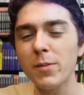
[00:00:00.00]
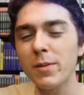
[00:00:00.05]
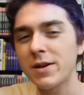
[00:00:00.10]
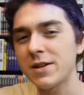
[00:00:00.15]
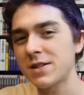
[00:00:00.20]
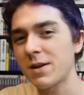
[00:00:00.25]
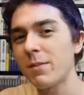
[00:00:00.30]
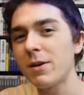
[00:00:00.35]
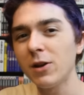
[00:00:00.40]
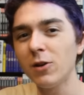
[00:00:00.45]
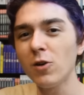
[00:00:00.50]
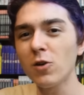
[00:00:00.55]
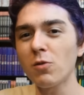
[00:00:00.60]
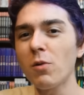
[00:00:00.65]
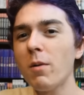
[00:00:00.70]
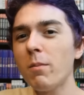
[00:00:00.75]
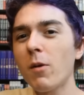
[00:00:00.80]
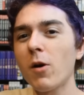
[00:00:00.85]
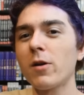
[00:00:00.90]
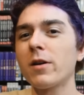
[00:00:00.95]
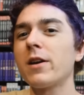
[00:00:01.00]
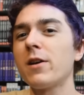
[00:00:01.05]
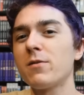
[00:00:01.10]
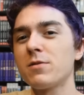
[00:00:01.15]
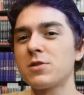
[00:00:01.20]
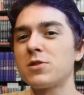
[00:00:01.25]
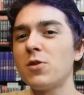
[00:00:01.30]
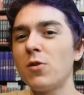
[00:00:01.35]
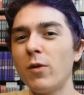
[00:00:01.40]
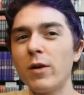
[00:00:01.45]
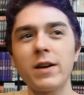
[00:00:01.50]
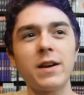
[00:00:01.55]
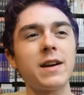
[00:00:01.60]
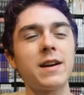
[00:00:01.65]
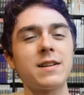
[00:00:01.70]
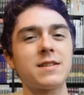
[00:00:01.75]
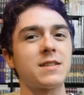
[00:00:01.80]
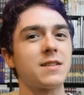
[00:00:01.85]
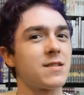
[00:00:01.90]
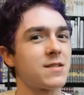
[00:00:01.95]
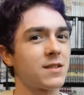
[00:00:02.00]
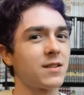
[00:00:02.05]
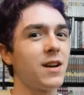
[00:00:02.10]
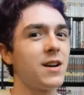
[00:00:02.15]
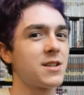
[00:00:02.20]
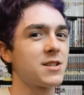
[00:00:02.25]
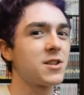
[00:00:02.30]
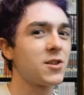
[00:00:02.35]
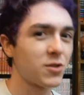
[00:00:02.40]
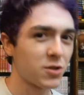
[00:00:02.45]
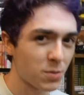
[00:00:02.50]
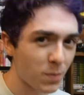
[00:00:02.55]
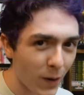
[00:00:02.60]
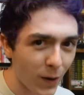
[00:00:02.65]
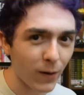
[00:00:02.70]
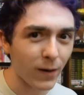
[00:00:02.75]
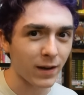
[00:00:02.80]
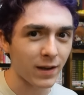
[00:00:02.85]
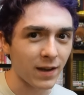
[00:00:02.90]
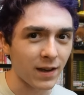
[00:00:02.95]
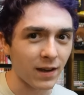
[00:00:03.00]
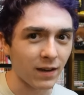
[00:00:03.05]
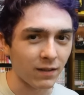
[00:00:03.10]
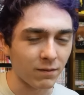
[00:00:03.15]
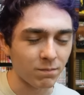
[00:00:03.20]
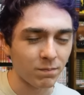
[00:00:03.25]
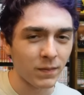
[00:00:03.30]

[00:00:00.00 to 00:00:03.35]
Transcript: Because, I mean, look what Mard Geer is doing against the Celestial Spirit King.